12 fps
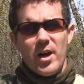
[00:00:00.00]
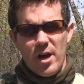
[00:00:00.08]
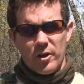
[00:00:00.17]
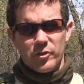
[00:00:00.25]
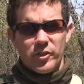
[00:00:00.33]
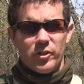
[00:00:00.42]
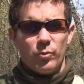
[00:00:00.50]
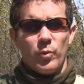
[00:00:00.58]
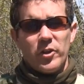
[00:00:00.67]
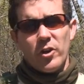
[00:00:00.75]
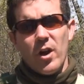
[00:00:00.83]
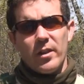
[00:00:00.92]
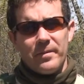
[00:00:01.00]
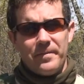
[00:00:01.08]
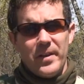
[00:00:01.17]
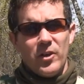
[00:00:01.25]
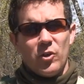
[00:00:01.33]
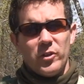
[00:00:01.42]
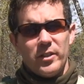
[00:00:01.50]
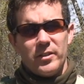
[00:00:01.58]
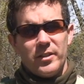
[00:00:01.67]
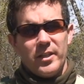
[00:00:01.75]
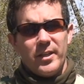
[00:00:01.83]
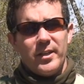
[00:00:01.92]
goggles. When you're on the field,
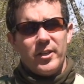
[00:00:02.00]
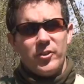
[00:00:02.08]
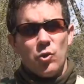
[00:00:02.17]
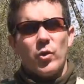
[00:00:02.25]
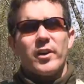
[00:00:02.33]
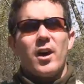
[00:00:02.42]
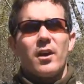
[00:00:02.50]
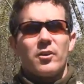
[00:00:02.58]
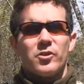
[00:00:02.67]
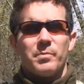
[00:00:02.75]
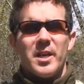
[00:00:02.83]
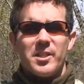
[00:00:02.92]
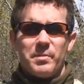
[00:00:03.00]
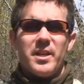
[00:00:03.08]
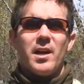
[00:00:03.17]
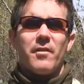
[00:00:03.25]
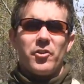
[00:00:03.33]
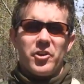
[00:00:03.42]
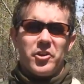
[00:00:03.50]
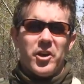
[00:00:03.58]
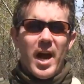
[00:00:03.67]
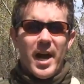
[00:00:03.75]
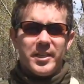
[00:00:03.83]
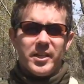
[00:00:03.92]
your goggles must be covering
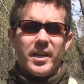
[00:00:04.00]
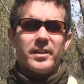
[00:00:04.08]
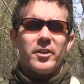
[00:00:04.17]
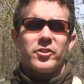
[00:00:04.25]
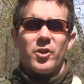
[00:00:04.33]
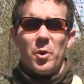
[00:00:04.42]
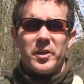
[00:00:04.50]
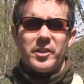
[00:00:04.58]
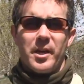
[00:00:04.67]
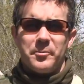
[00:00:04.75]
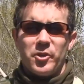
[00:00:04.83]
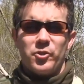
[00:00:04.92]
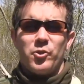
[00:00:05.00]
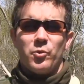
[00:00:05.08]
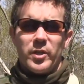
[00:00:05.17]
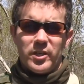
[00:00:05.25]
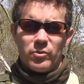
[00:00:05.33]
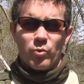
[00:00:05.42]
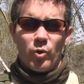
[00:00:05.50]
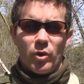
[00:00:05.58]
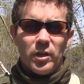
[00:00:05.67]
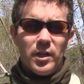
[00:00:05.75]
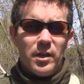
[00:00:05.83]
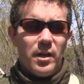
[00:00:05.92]
your eyes, and there's no exception to this
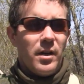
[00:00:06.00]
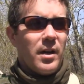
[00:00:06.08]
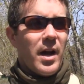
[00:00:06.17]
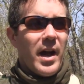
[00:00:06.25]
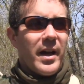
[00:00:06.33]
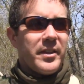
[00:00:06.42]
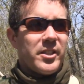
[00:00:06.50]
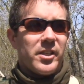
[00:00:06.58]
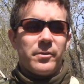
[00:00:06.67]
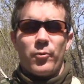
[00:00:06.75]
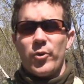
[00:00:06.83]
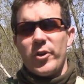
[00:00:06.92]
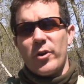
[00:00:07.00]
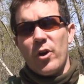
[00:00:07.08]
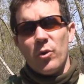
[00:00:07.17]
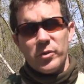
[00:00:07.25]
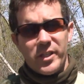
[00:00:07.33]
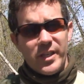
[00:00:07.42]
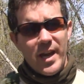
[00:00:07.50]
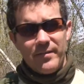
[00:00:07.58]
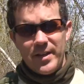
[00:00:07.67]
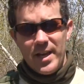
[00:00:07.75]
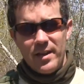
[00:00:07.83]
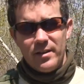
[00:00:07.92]
rule. This is for your own
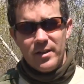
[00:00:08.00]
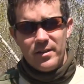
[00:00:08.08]
safety.